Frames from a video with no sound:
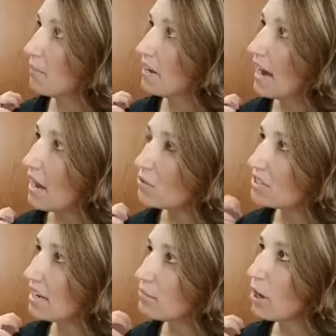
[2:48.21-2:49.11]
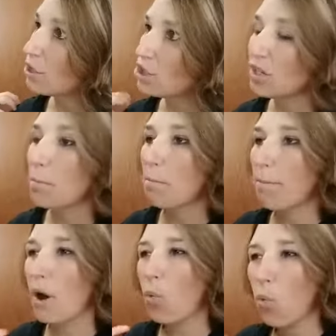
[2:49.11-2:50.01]
outside margin.
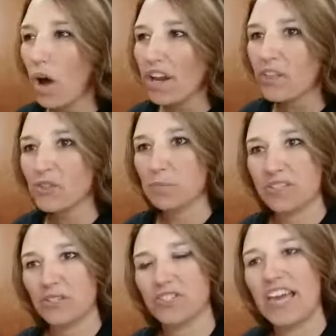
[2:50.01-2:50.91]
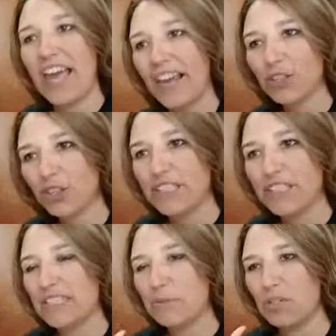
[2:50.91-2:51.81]
But one of those muscles actually
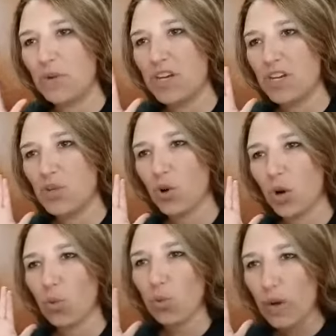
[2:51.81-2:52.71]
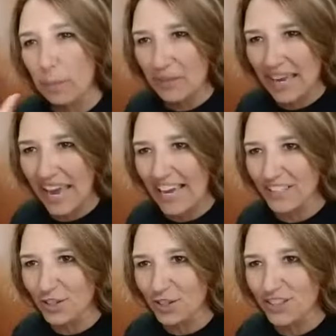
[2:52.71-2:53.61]
is between your rib
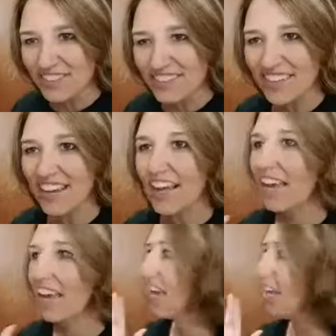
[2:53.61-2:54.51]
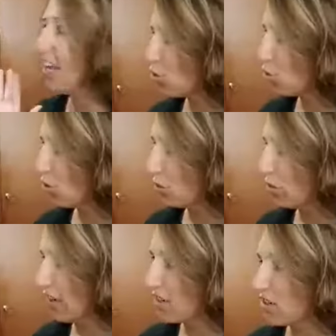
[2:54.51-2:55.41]
cage and your shoulder blade.
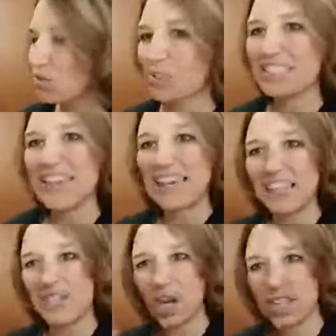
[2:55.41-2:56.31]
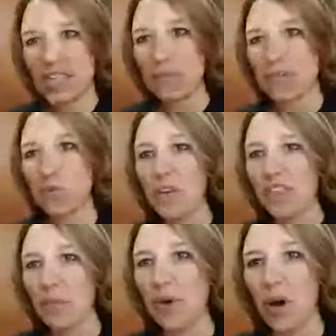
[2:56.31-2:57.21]
So it's kind of tucked in between the
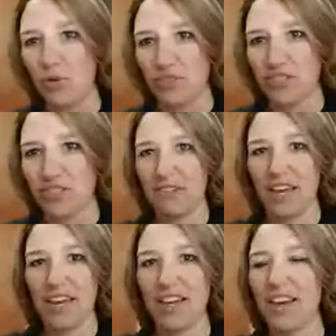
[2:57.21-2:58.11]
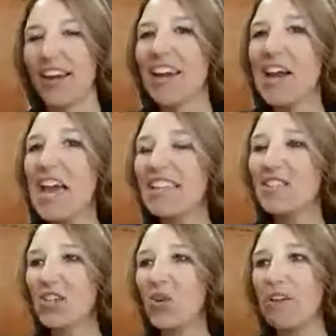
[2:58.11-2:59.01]
bones, okay? And
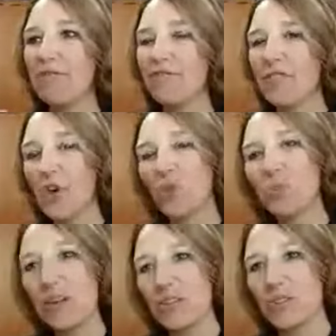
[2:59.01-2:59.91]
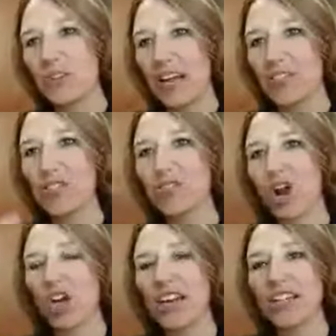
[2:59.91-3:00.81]
so if those muscles are not
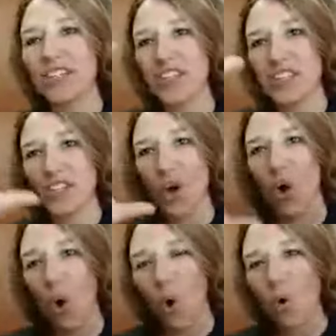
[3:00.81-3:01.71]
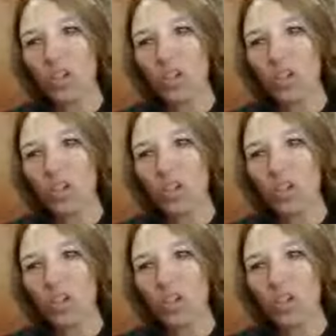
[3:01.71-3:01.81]
strong, it doesn't hold